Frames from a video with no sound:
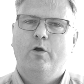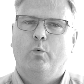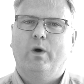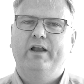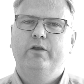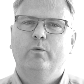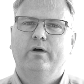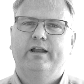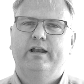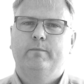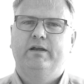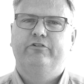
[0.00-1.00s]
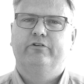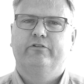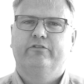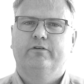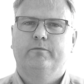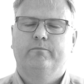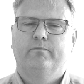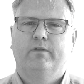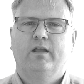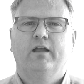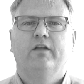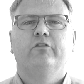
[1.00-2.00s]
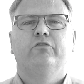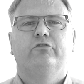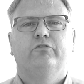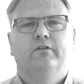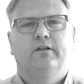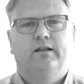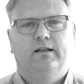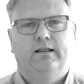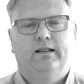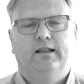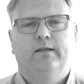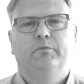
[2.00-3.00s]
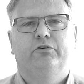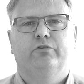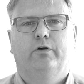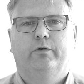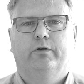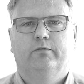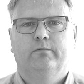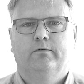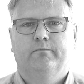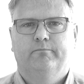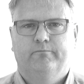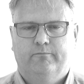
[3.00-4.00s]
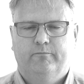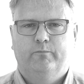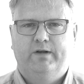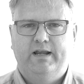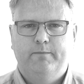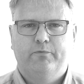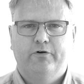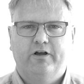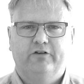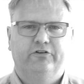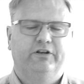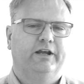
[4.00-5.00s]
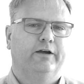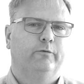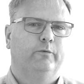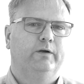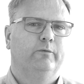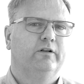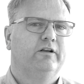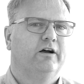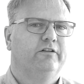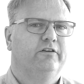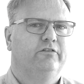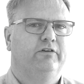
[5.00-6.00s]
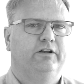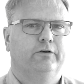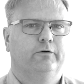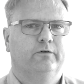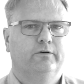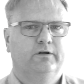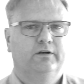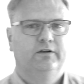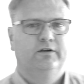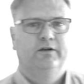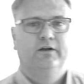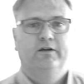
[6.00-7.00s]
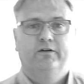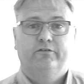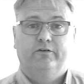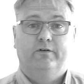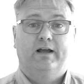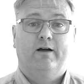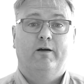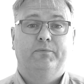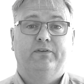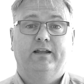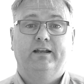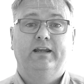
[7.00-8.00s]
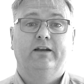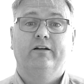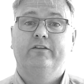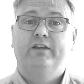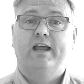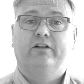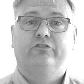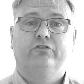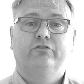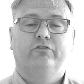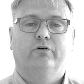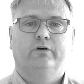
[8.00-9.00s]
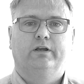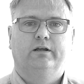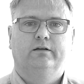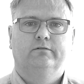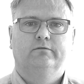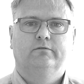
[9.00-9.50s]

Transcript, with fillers: Why do you want animations? Let me show you. In production here, we will cut this video. So now I'm standing here on the edge and talking.